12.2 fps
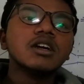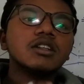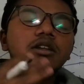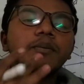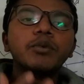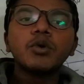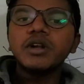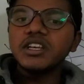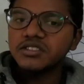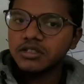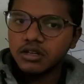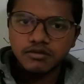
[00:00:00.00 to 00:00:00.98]
The
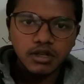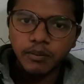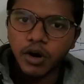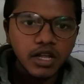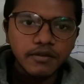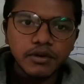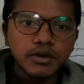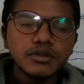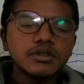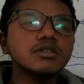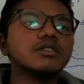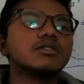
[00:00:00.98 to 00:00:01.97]
protection of the body
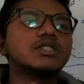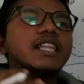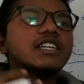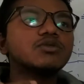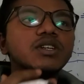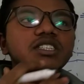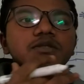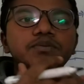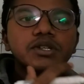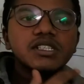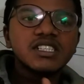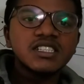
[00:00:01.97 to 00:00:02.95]
fluids. That's why it is
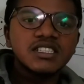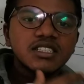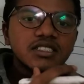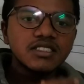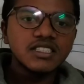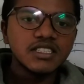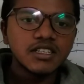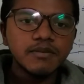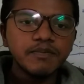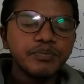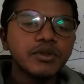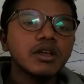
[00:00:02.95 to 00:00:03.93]
present in the
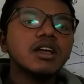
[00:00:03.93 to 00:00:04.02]
serum.